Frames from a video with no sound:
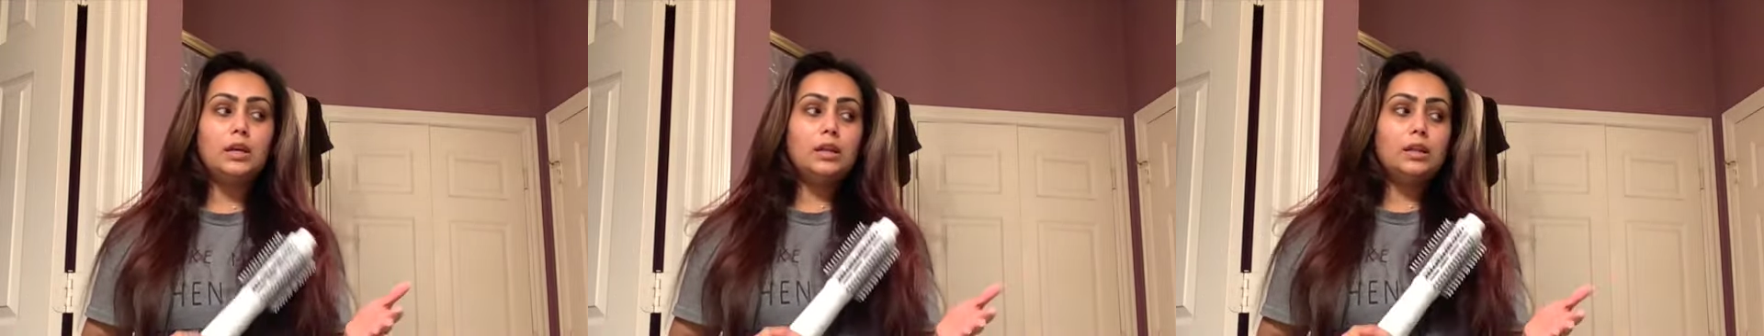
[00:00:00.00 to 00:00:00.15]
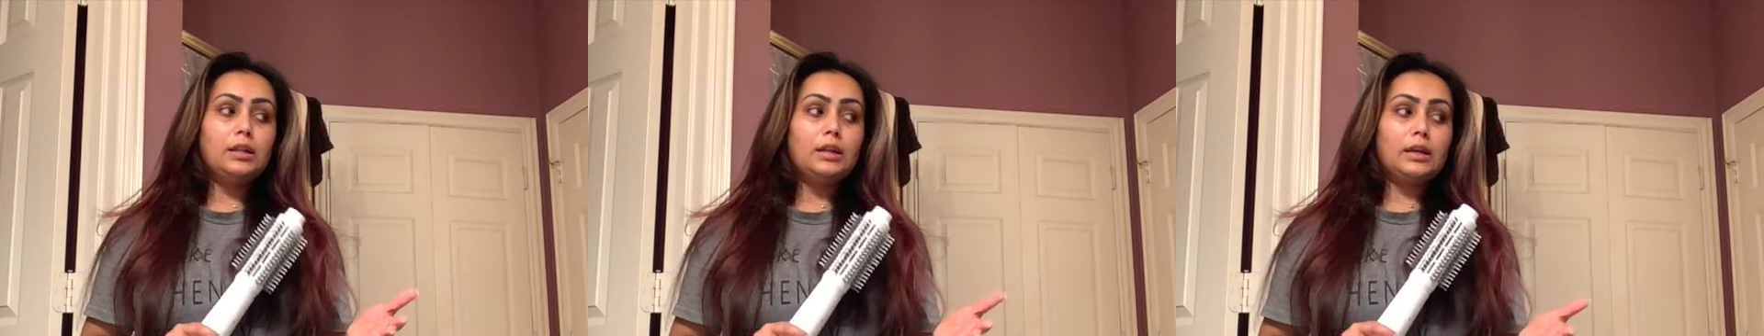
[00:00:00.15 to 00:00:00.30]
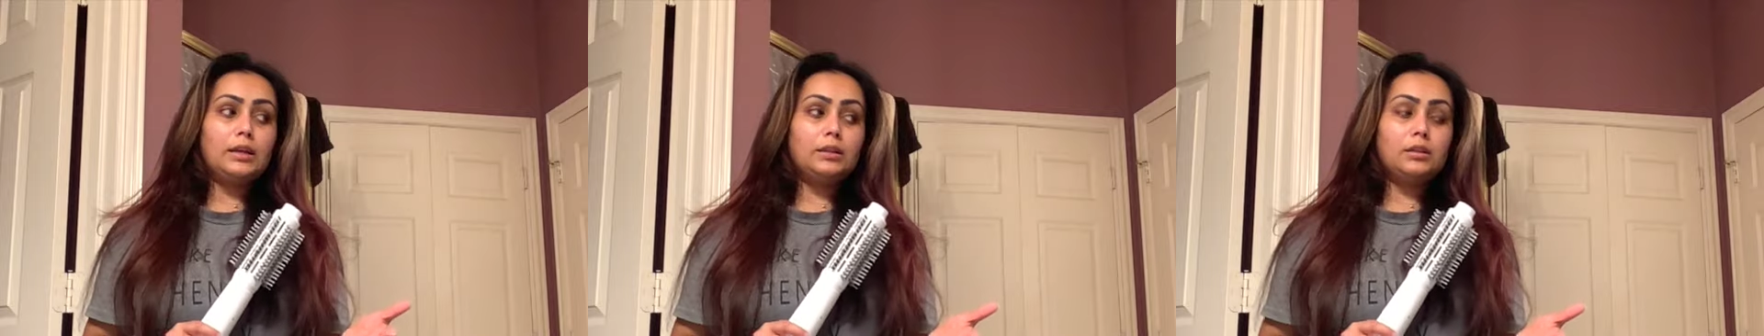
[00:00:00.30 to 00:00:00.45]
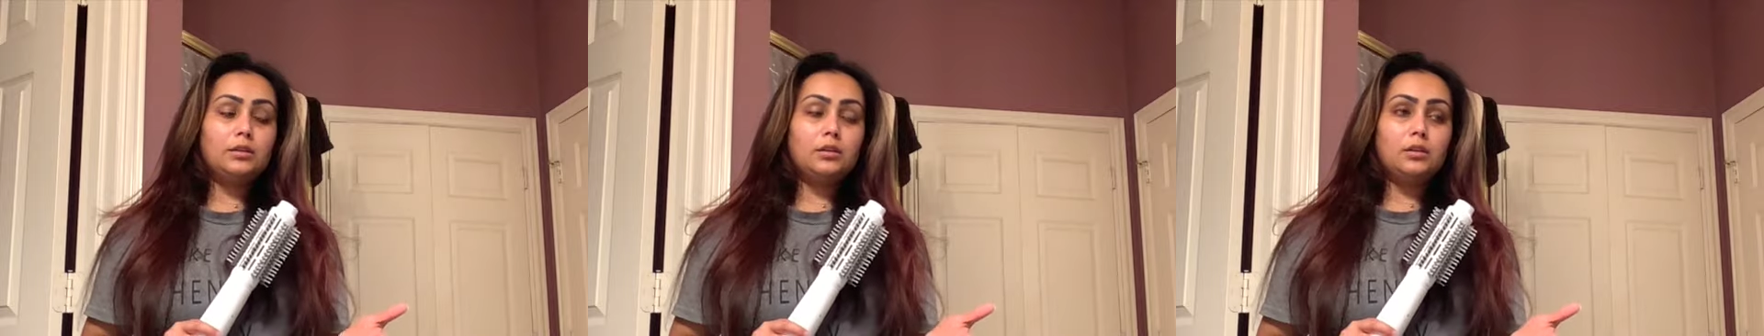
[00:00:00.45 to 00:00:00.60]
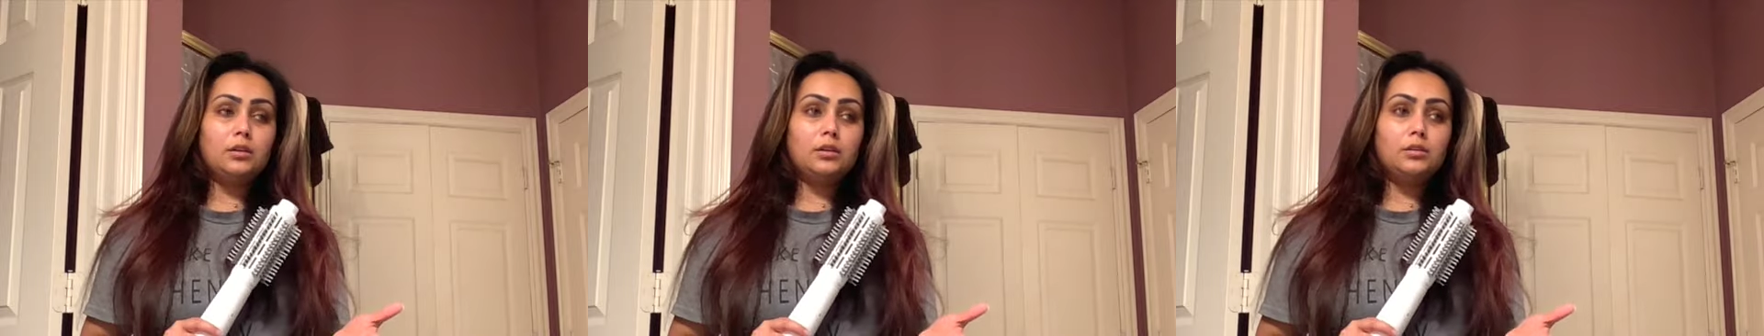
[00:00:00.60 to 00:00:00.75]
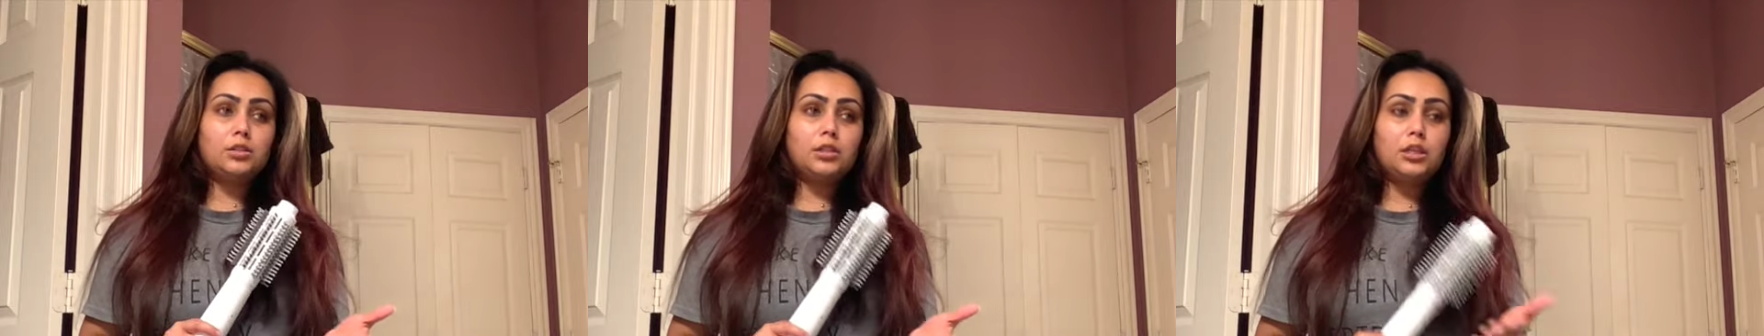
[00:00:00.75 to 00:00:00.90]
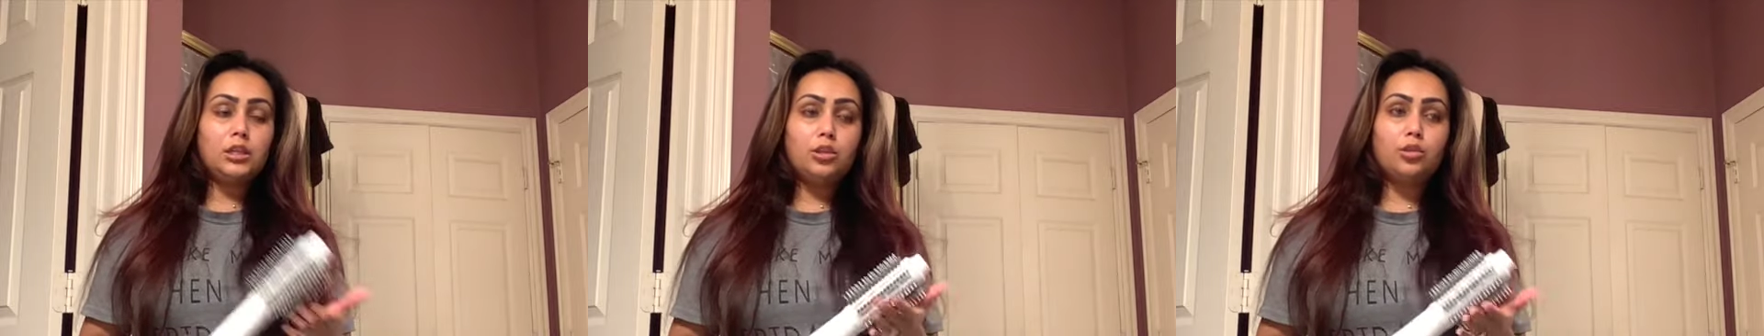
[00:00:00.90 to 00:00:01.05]
like the
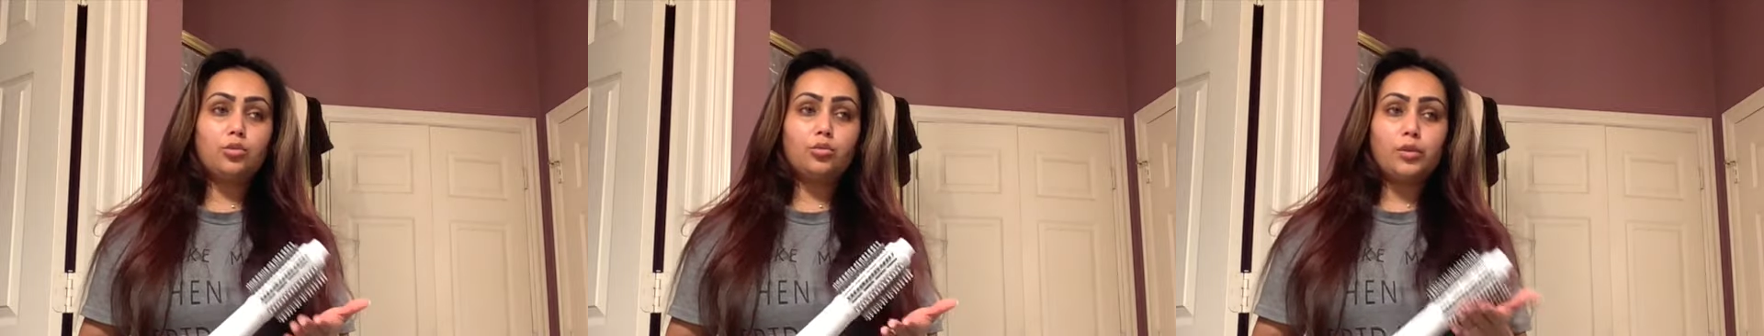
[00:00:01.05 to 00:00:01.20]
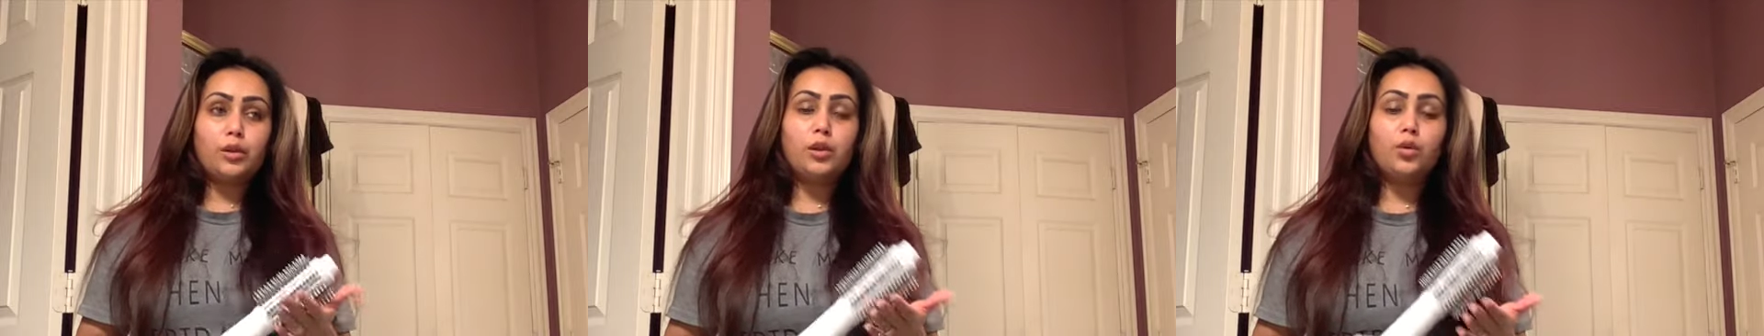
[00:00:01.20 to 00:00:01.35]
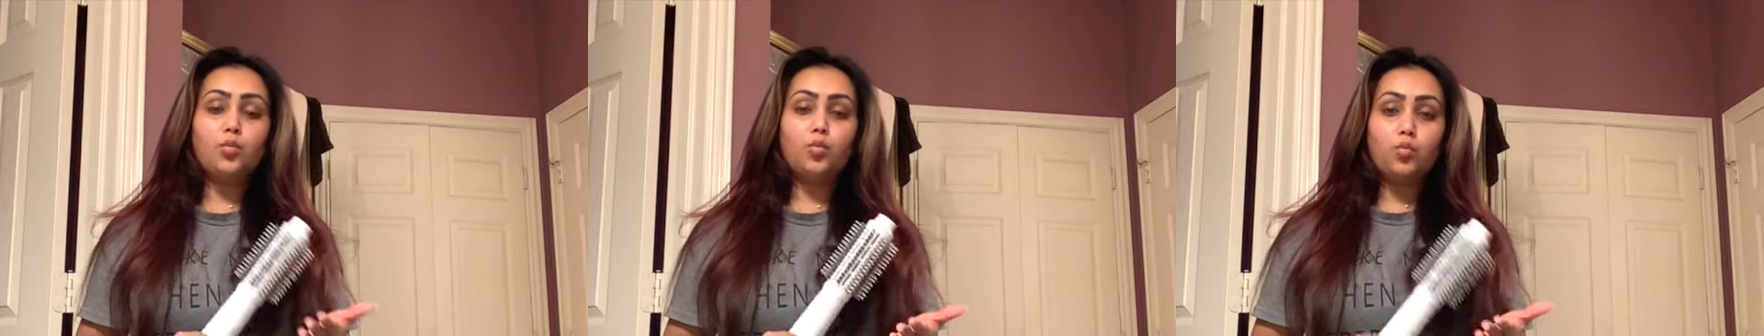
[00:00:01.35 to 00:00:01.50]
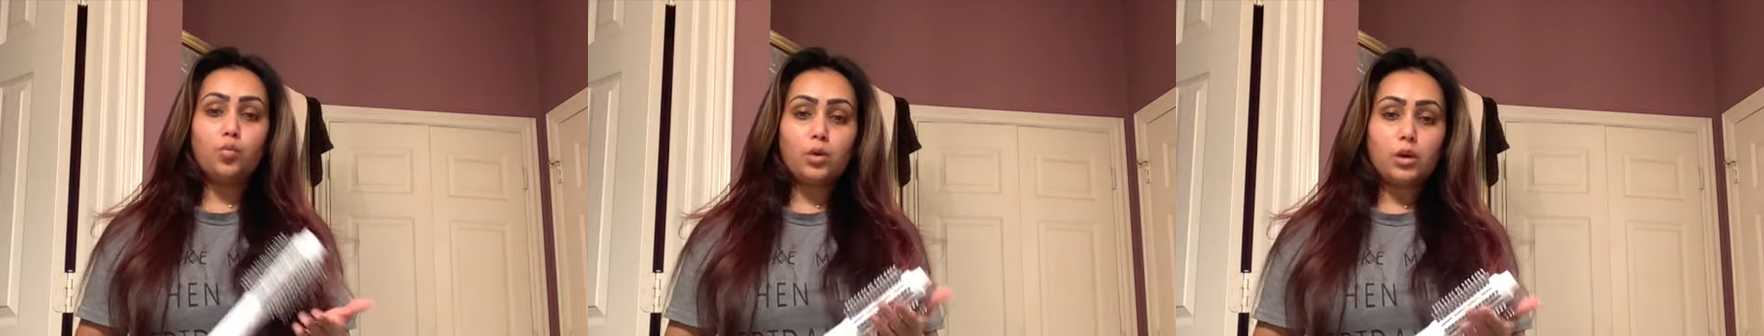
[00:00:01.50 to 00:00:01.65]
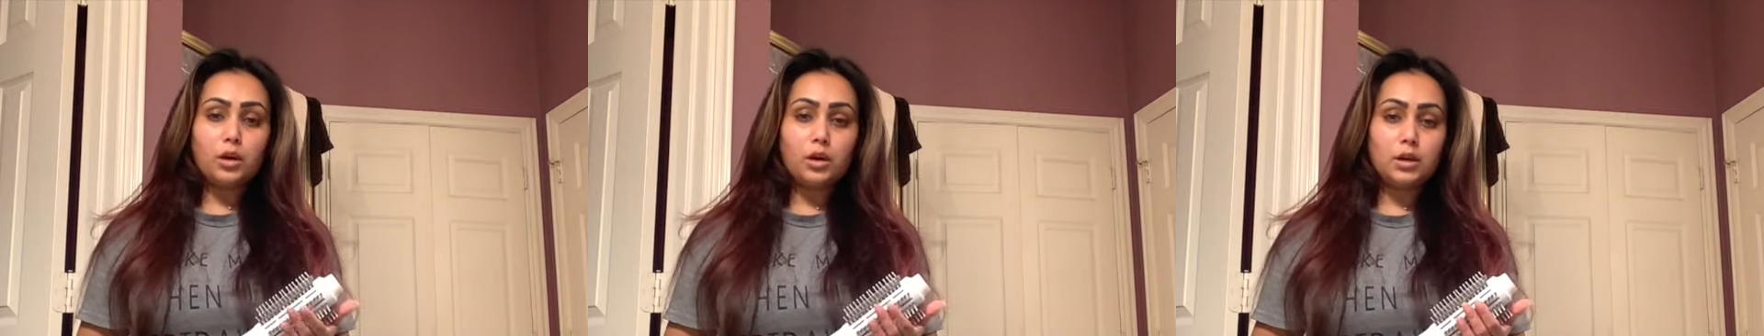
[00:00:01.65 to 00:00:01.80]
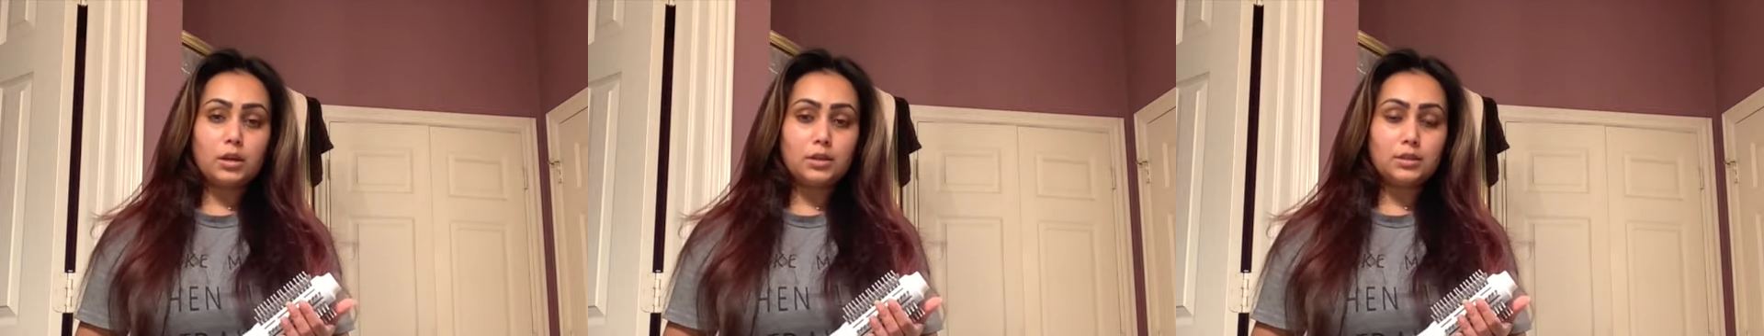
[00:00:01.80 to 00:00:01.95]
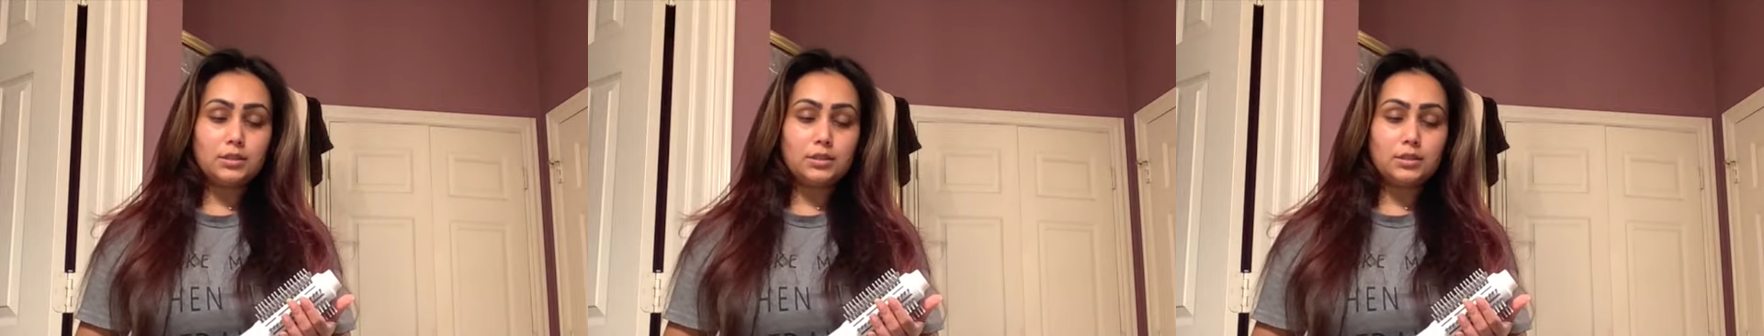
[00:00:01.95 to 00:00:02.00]
T3